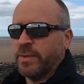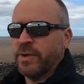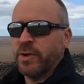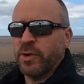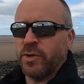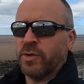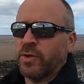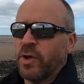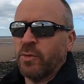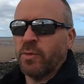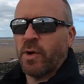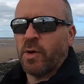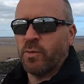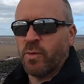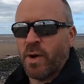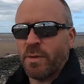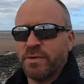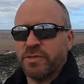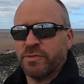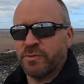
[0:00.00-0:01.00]
we all know what
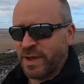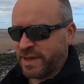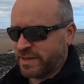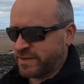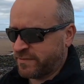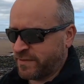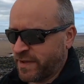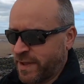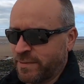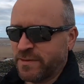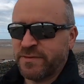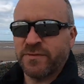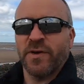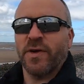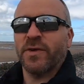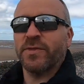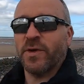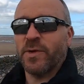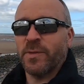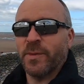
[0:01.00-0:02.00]
Wabathwaite's famous
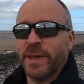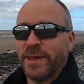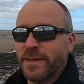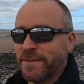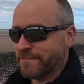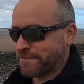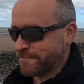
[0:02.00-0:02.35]
for, don't we?